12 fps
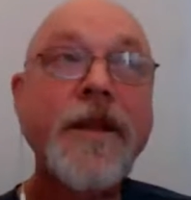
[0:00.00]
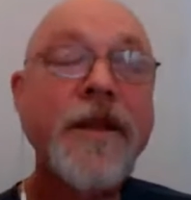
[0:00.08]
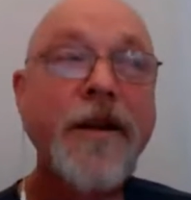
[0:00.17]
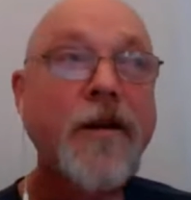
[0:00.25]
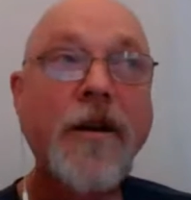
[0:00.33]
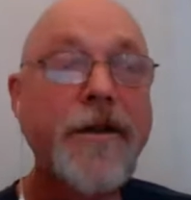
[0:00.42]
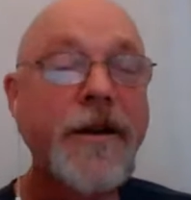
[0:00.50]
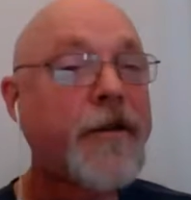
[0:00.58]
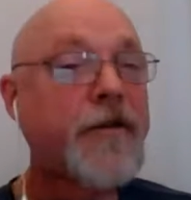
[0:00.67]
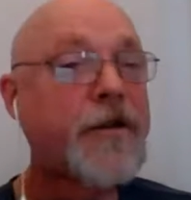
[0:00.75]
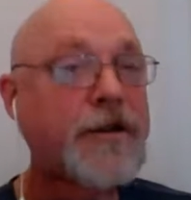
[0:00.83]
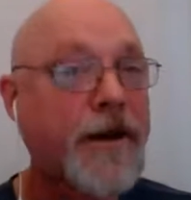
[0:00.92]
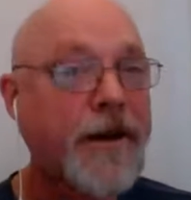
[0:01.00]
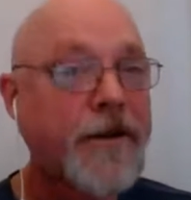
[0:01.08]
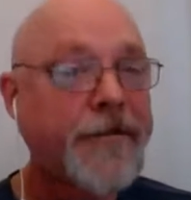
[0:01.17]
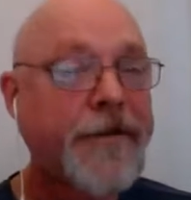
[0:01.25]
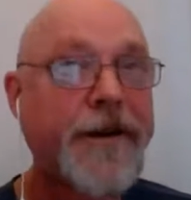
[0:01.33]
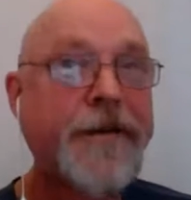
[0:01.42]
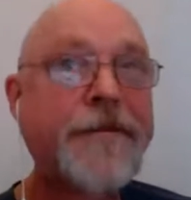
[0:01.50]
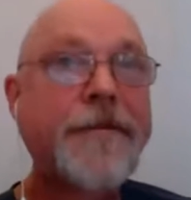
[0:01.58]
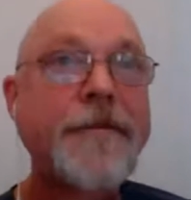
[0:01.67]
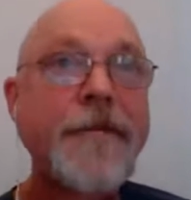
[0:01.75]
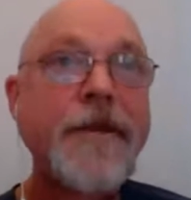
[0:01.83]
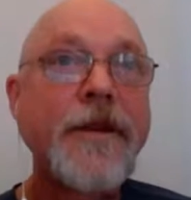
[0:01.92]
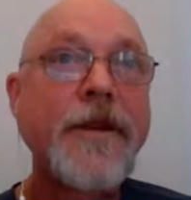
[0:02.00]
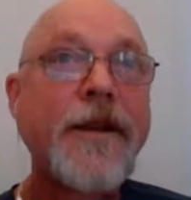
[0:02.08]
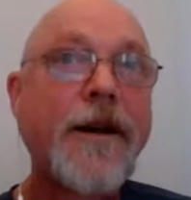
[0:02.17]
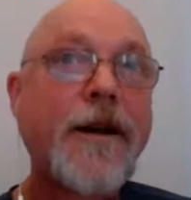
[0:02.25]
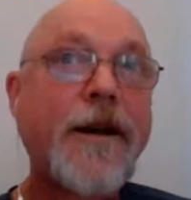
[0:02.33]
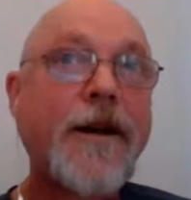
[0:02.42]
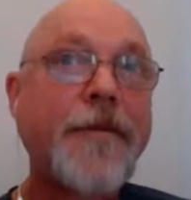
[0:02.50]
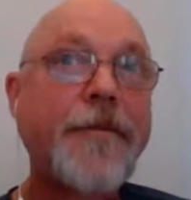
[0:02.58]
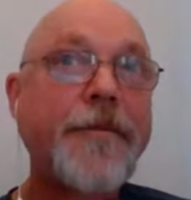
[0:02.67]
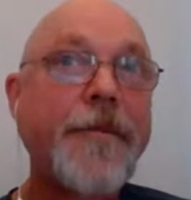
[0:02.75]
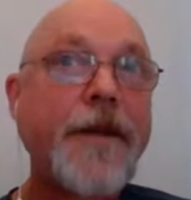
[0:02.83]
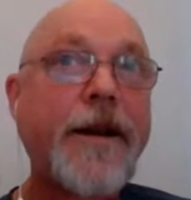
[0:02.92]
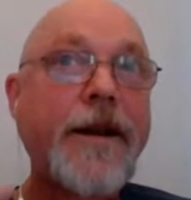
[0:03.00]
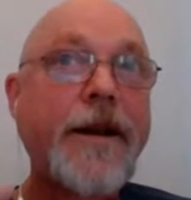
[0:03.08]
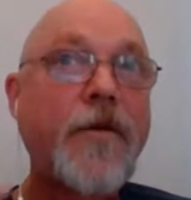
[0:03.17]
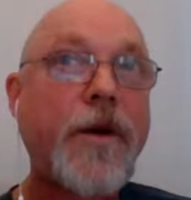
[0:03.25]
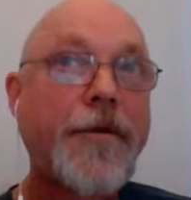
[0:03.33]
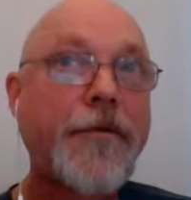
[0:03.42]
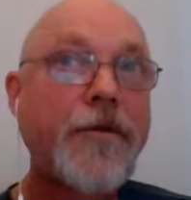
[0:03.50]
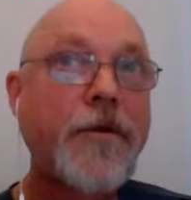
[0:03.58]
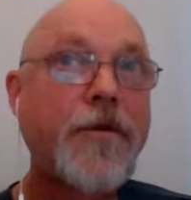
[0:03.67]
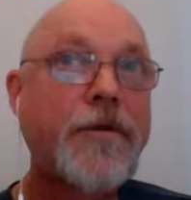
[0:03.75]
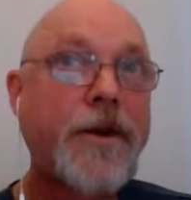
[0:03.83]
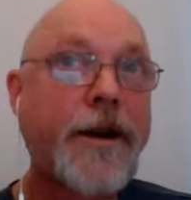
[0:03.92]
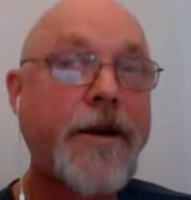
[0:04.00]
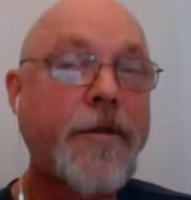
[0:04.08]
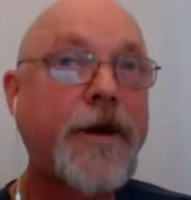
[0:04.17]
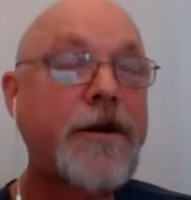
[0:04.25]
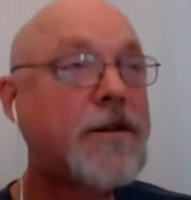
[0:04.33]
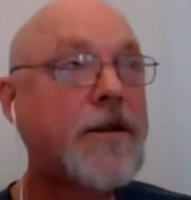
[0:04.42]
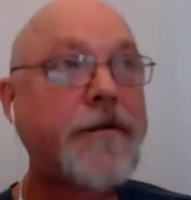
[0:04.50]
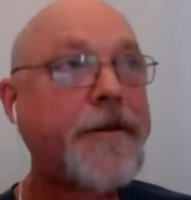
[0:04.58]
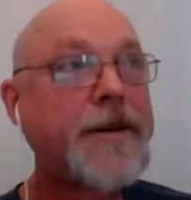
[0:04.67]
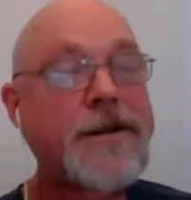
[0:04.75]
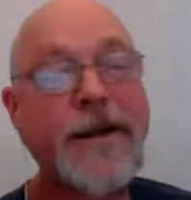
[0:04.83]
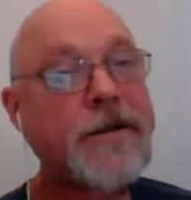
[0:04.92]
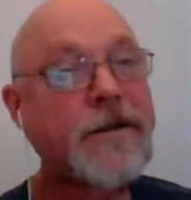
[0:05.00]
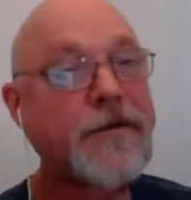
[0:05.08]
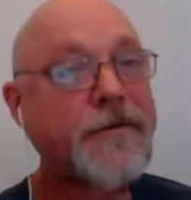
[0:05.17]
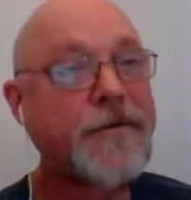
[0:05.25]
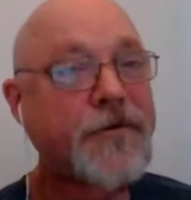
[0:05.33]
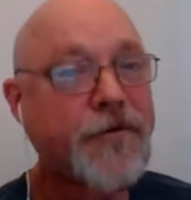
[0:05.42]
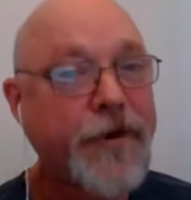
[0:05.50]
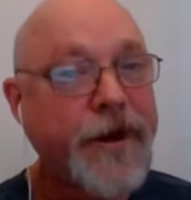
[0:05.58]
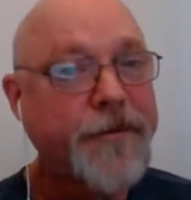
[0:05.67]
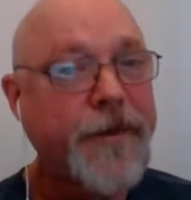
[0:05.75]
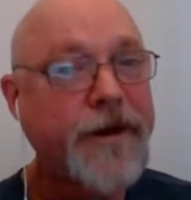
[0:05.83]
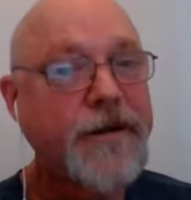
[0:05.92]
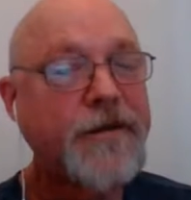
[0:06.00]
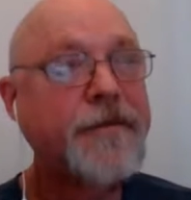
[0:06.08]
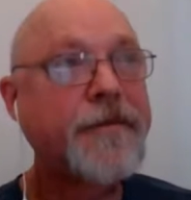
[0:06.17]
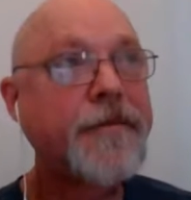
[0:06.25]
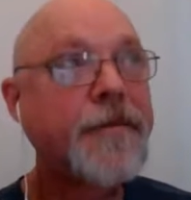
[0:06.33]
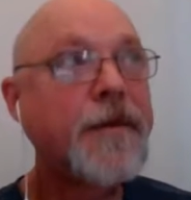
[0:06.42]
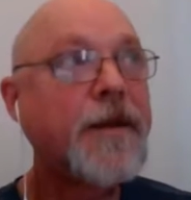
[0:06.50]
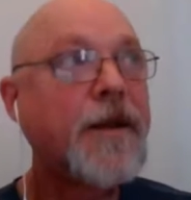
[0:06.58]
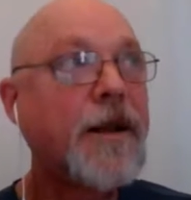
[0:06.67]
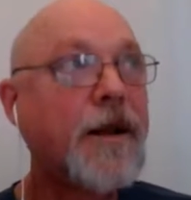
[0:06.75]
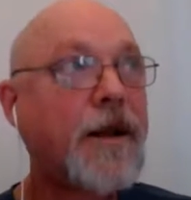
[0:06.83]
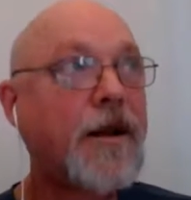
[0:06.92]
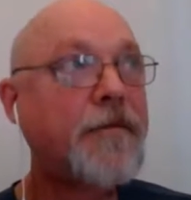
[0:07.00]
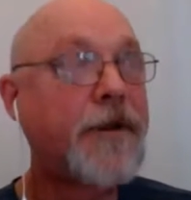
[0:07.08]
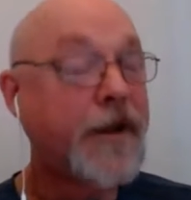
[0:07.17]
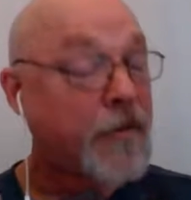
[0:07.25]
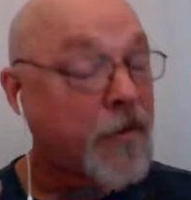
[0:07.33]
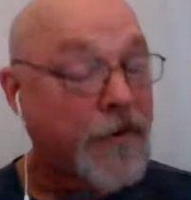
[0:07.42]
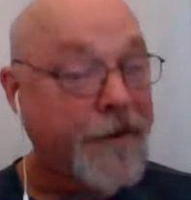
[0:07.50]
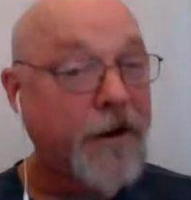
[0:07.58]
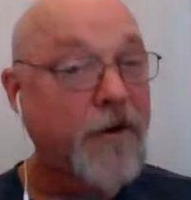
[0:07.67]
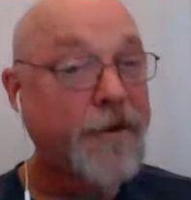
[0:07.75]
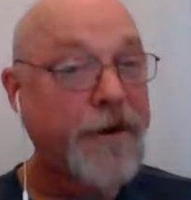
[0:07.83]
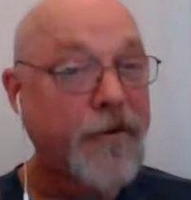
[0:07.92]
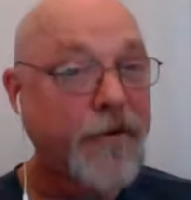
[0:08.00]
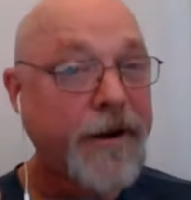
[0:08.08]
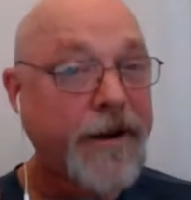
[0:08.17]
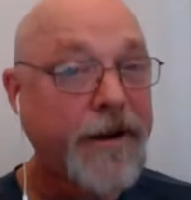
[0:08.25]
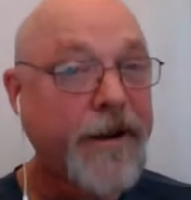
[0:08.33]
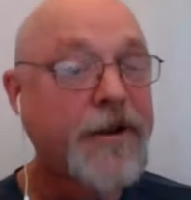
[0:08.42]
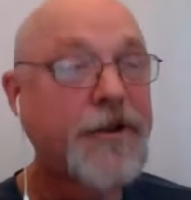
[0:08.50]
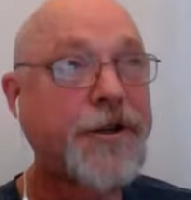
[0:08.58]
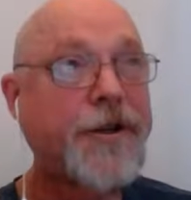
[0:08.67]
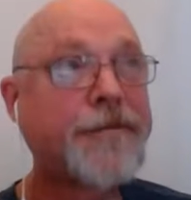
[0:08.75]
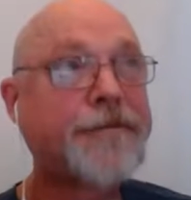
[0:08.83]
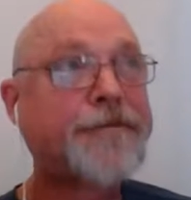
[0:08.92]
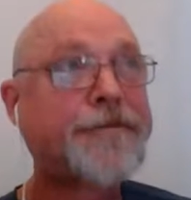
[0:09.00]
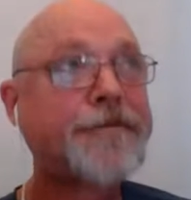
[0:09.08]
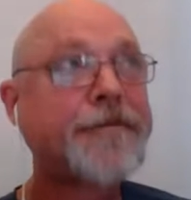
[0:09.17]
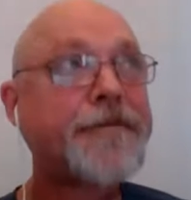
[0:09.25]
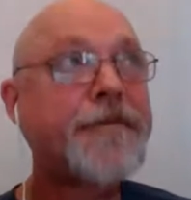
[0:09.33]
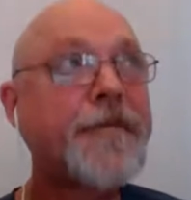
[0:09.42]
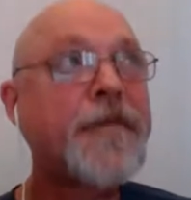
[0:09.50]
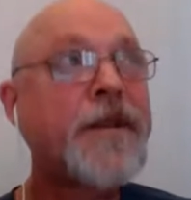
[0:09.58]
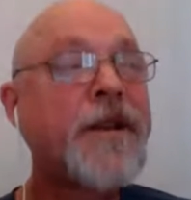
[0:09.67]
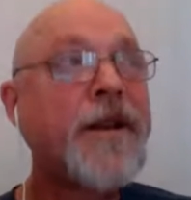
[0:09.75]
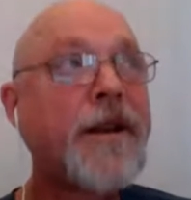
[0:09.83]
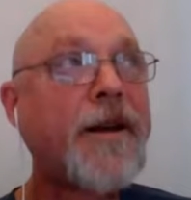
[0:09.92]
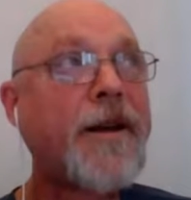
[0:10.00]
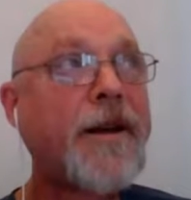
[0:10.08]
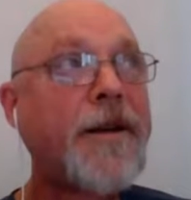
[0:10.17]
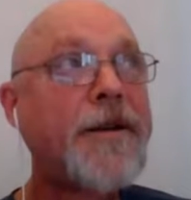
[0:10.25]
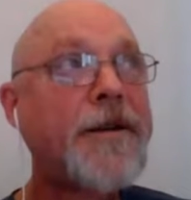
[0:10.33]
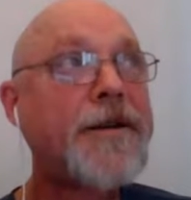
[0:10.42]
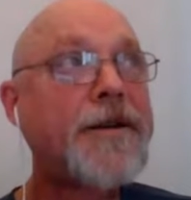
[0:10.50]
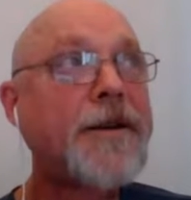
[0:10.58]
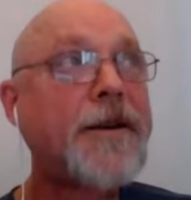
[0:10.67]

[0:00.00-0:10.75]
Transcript: And on the other side of it, like I went through 9 months of intensive treatment, chemotherapy and radiation, and